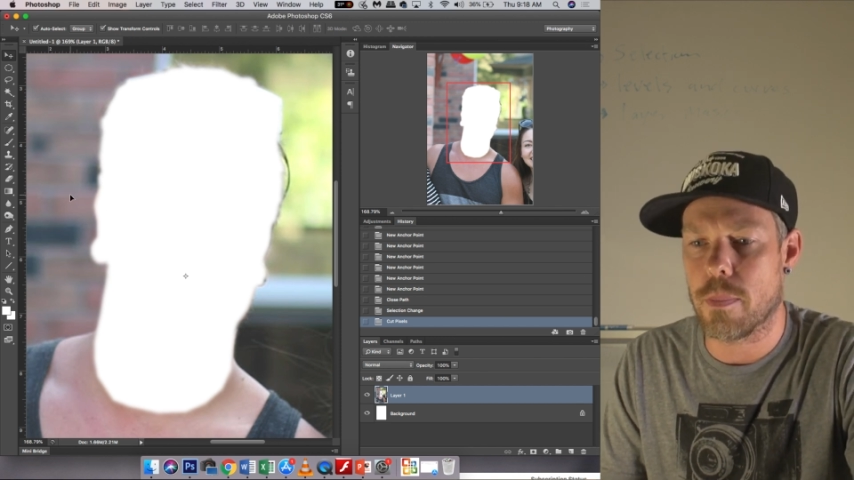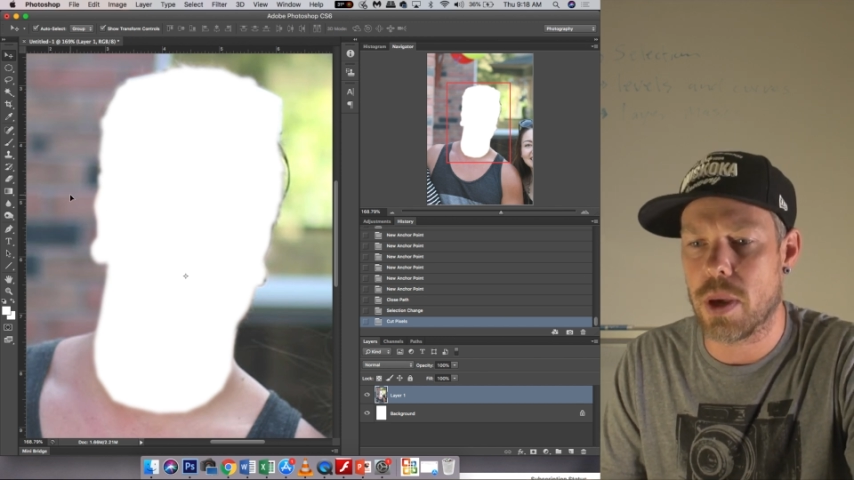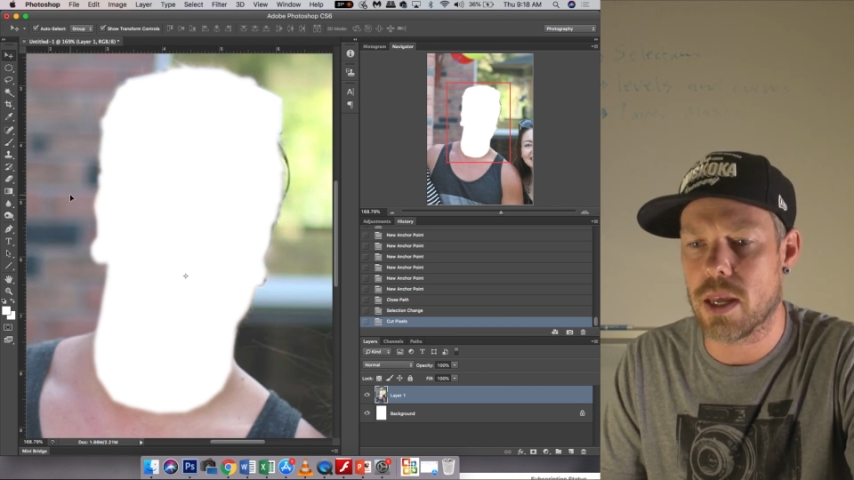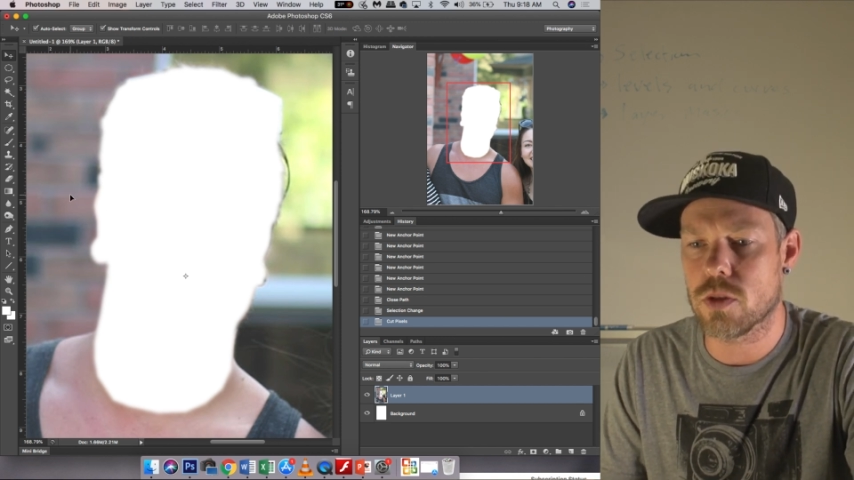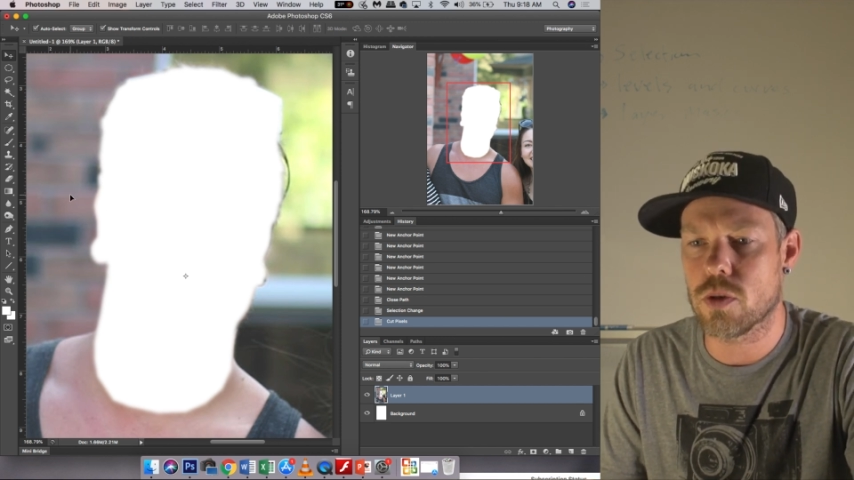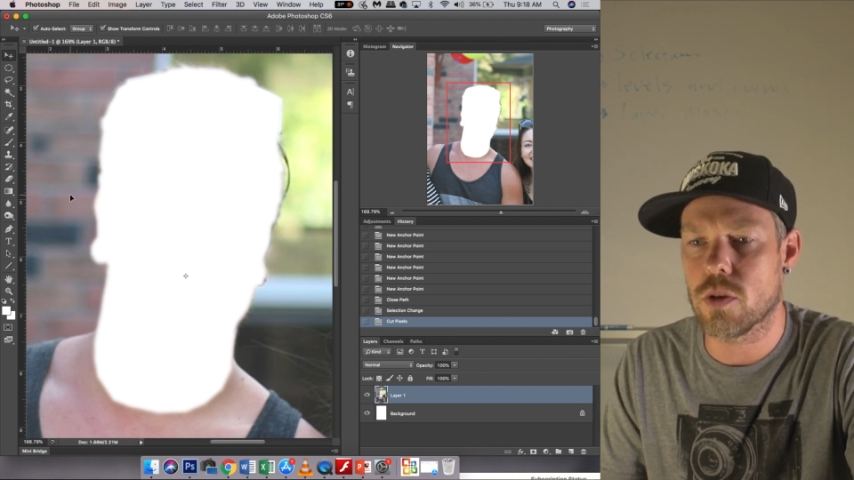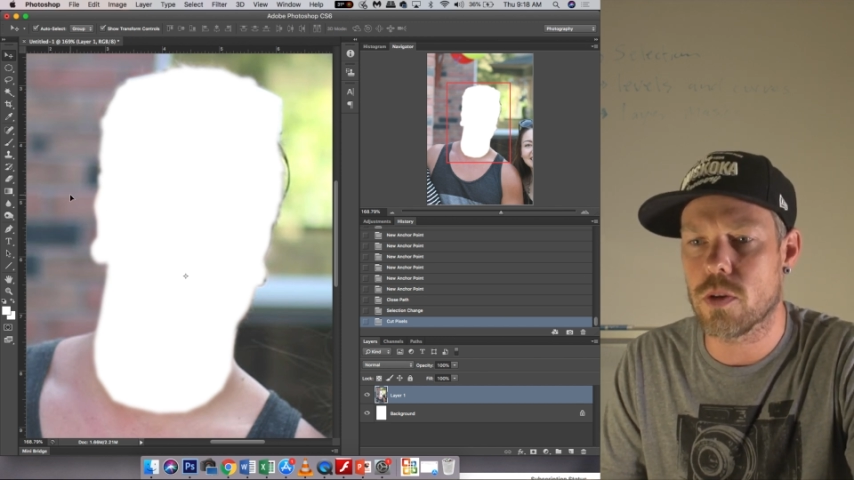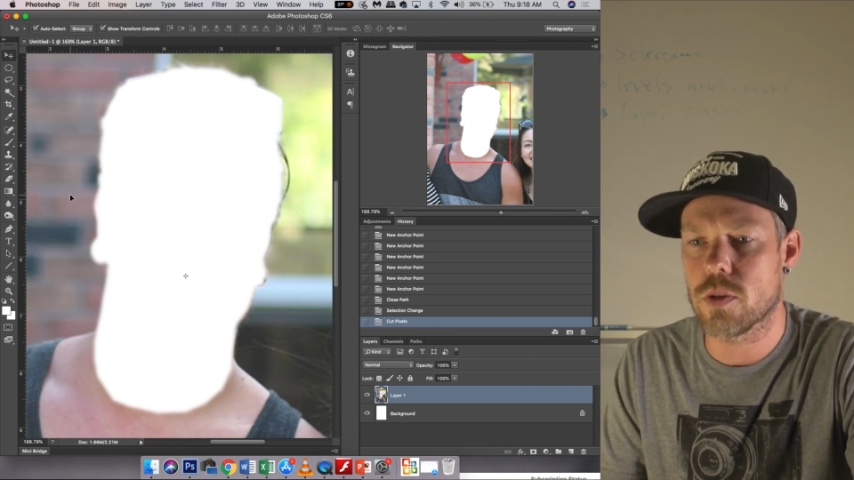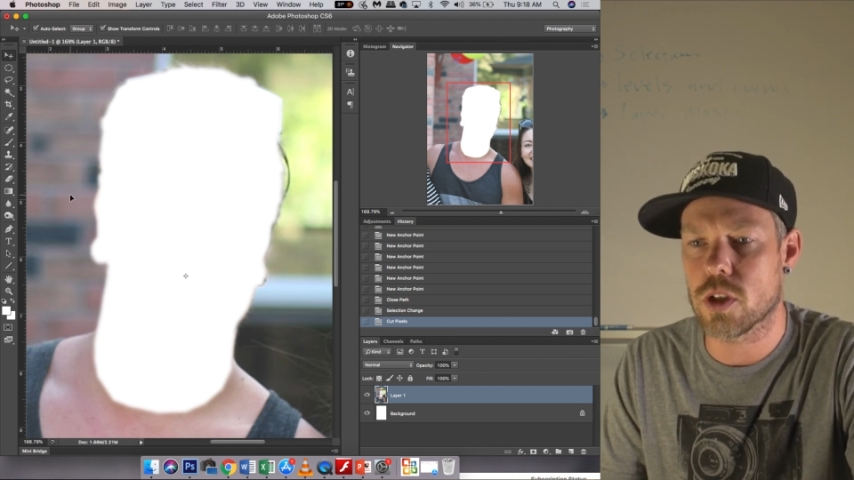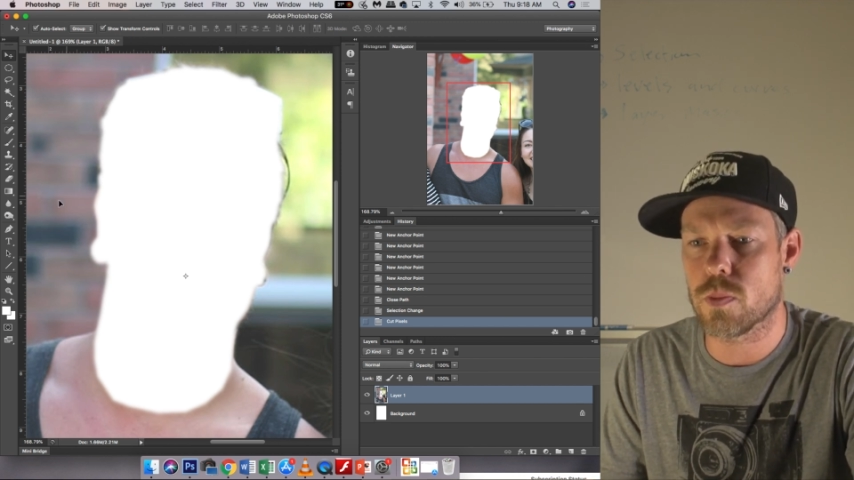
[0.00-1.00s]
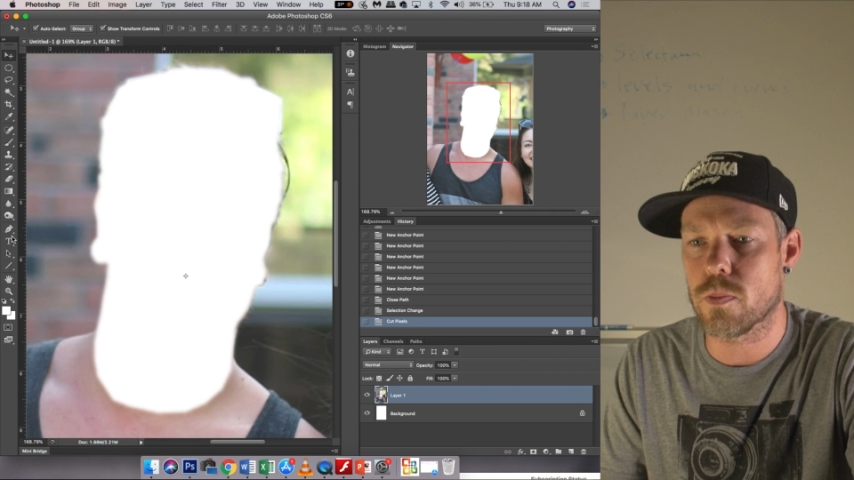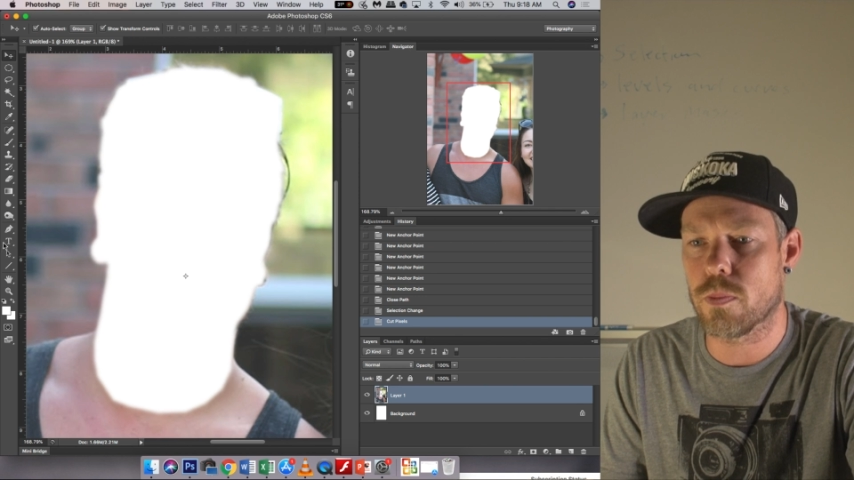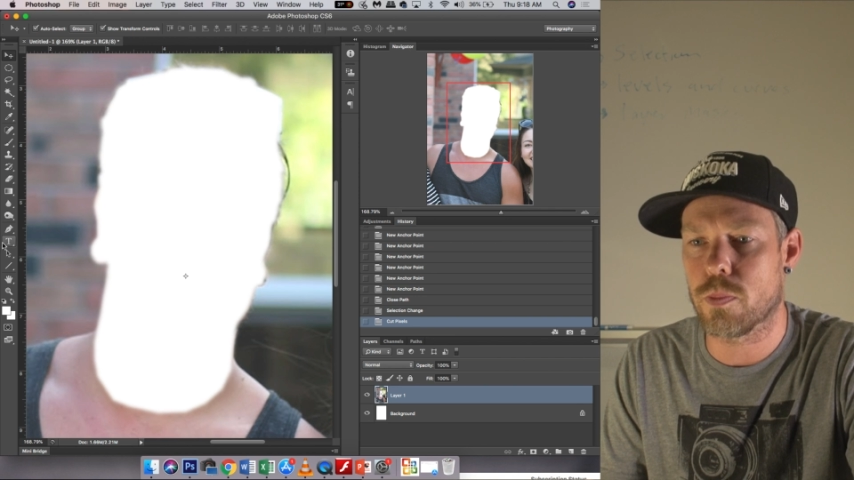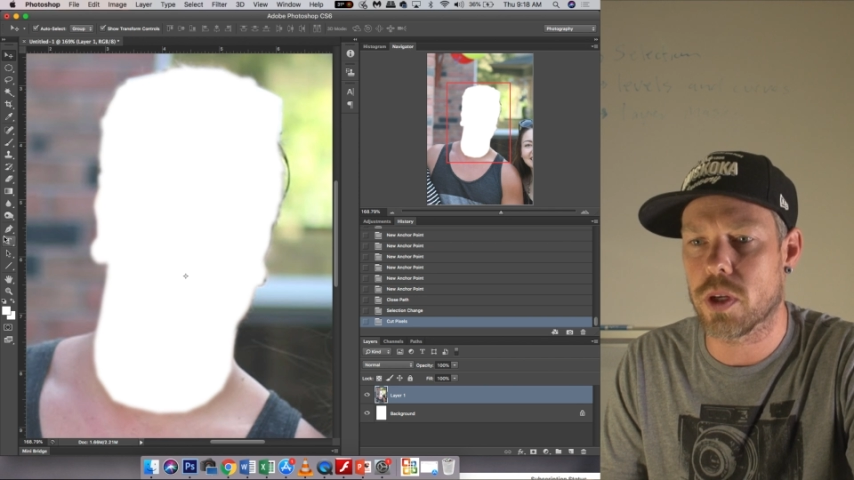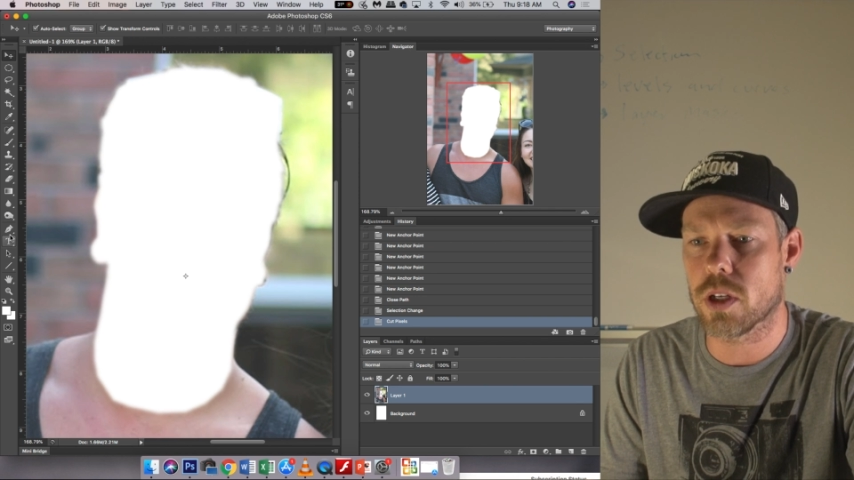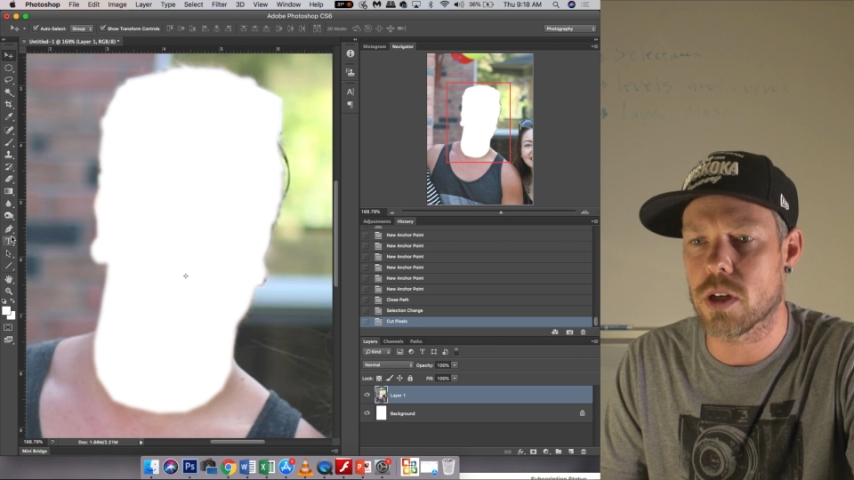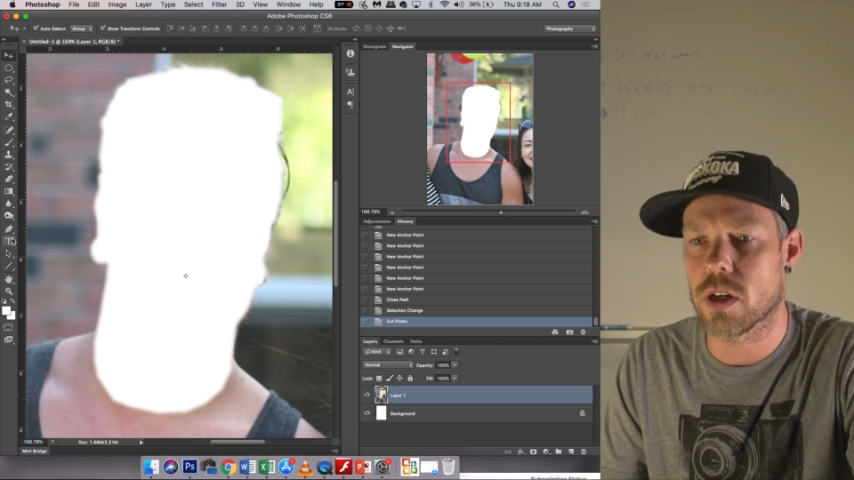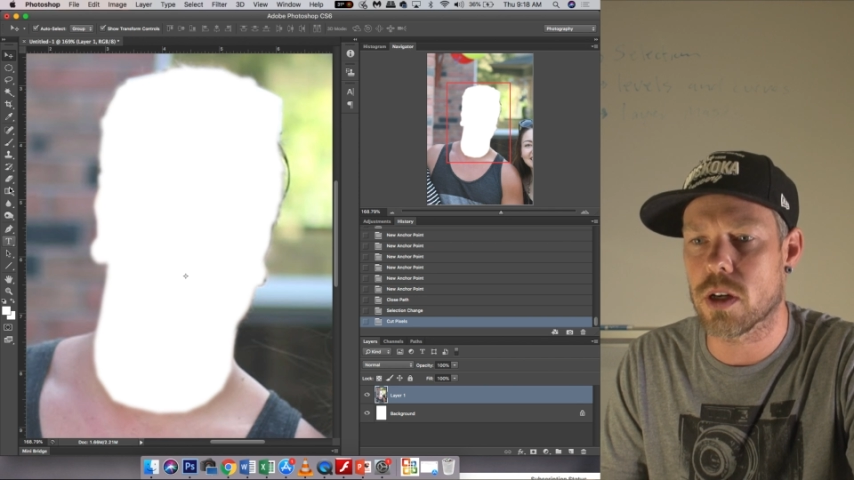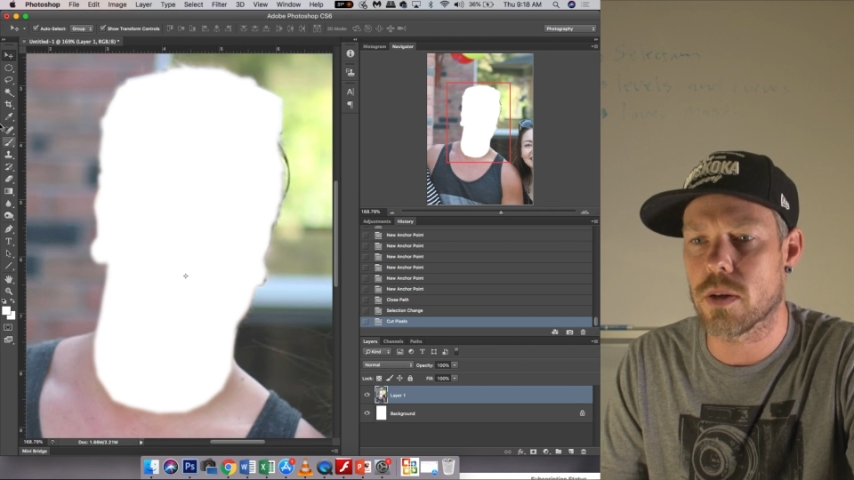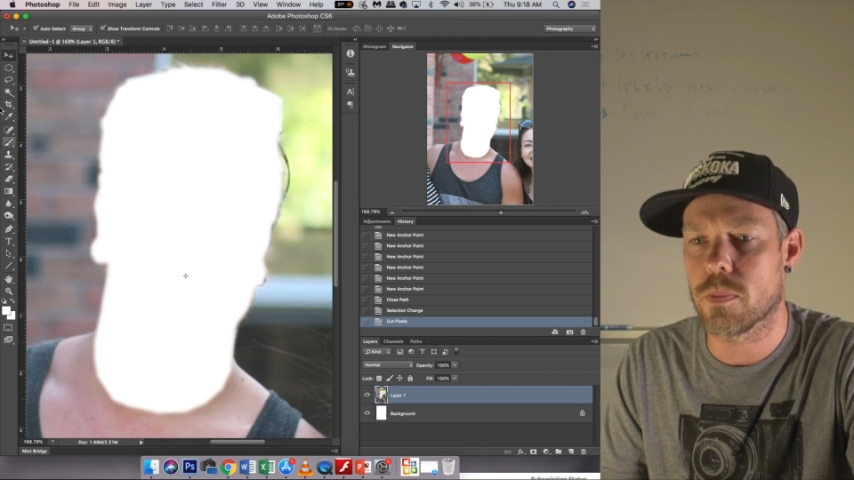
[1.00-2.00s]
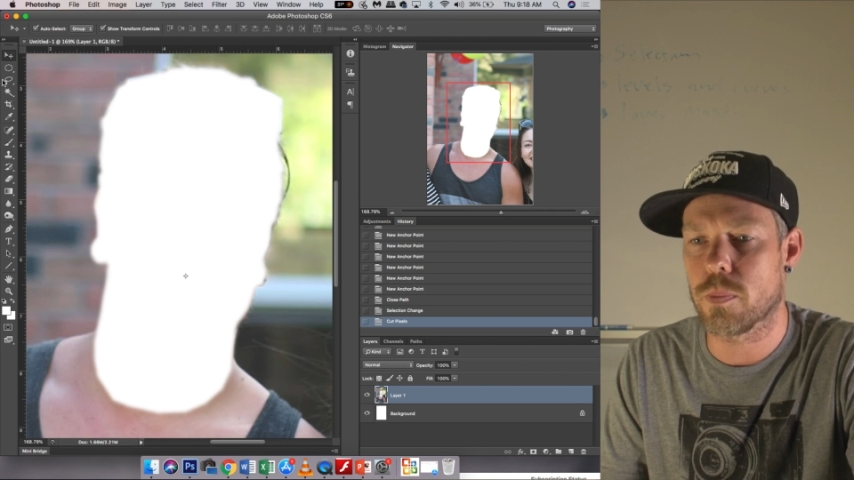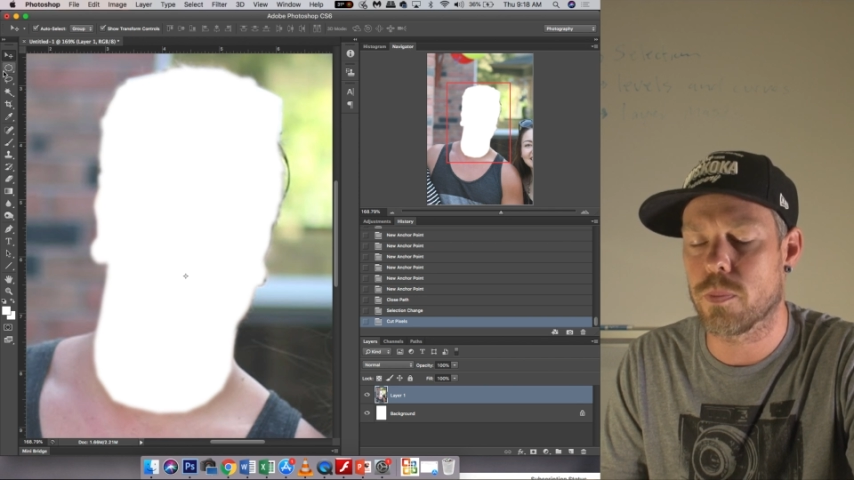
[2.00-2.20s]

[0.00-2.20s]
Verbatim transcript: pen tool, just put your